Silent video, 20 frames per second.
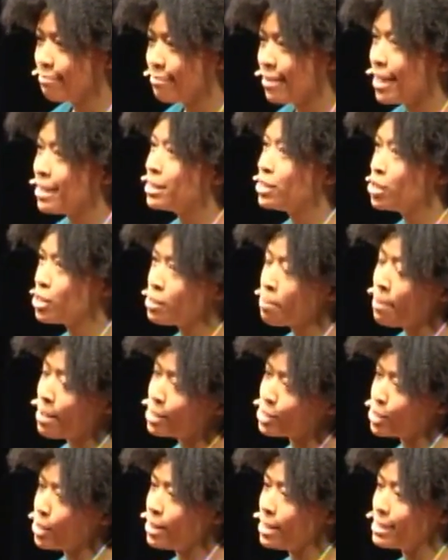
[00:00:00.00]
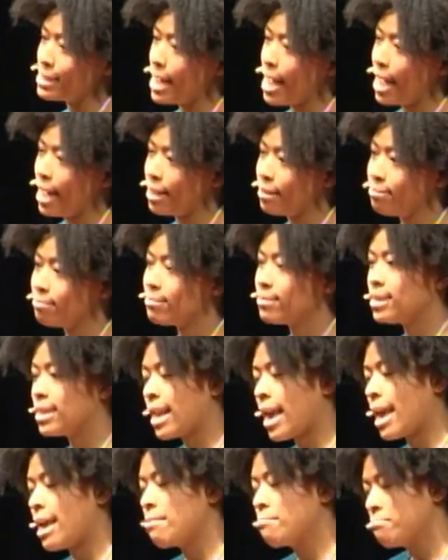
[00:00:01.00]
That just depends on the day.
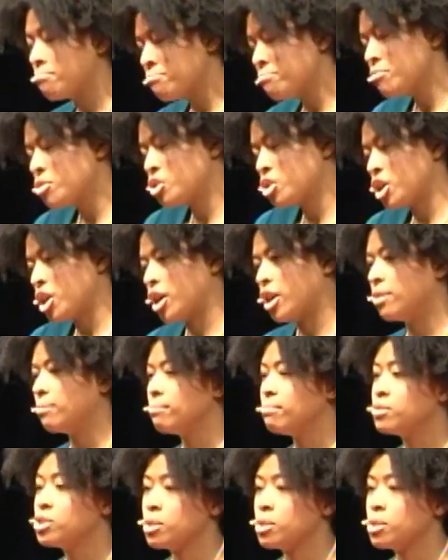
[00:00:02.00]
Today, sure.